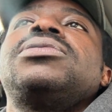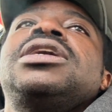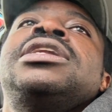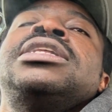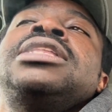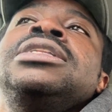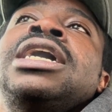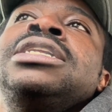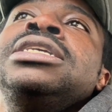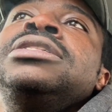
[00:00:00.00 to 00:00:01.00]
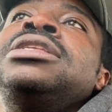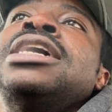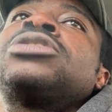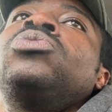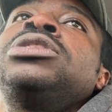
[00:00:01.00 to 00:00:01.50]
And I think that needs
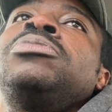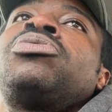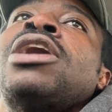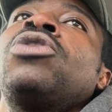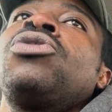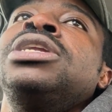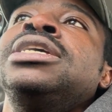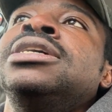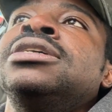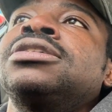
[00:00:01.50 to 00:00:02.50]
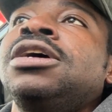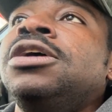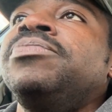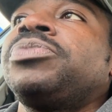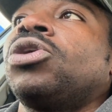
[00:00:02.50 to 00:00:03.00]
that's what the priority is
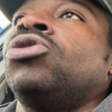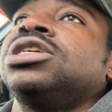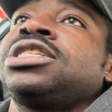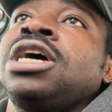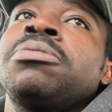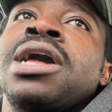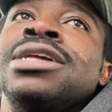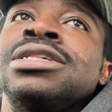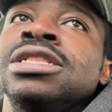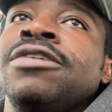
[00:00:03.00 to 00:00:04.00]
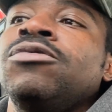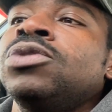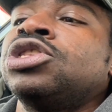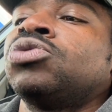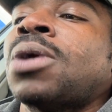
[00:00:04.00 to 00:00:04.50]
on a subconscious level,
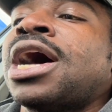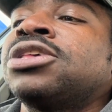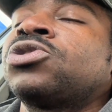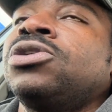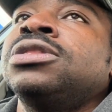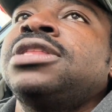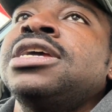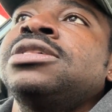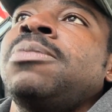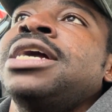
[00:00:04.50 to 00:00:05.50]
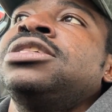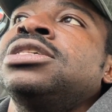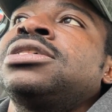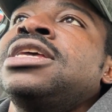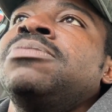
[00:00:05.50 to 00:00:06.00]
which is why certain things might
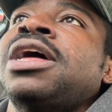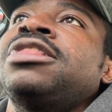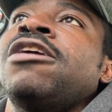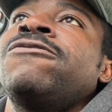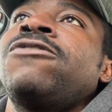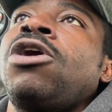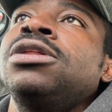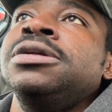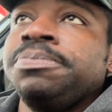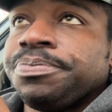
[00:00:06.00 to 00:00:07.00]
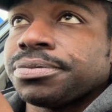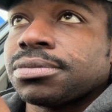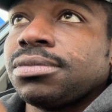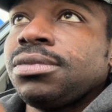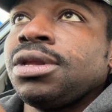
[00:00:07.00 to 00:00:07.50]
just seem like they falling.
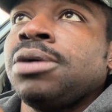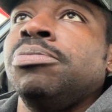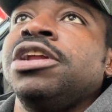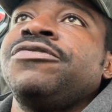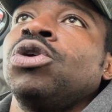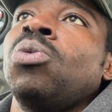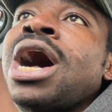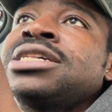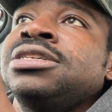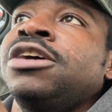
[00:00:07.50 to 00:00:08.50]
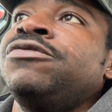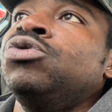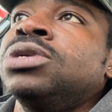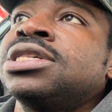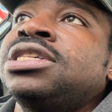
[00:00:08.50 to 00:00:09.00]
But if you're wise enough,
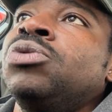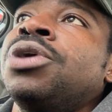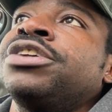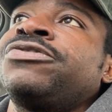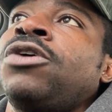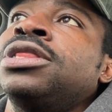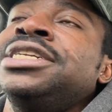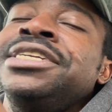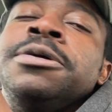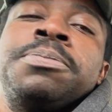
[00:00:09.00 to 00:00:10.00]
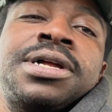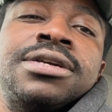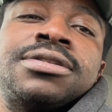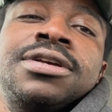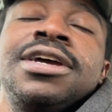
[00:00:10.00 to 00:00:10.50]
you can see where it's falling into
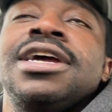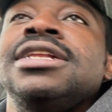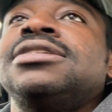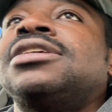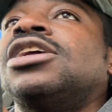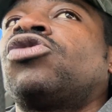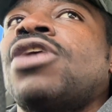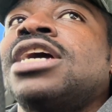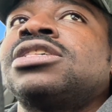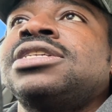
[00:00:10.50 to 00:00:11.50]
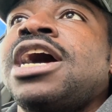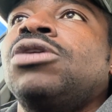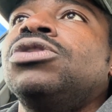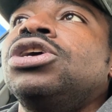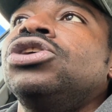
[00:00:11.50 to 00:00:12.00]
place. And instead of crashing
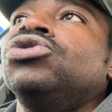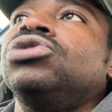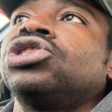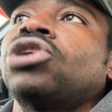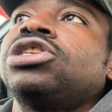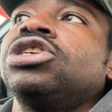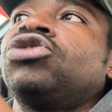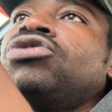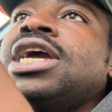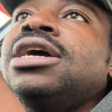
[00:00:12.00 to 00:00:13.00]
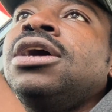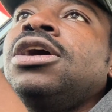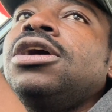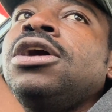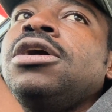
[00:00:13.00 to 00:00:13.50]
out, you can start to create a,
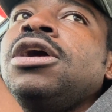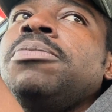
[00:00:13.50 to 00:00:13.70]
a, a,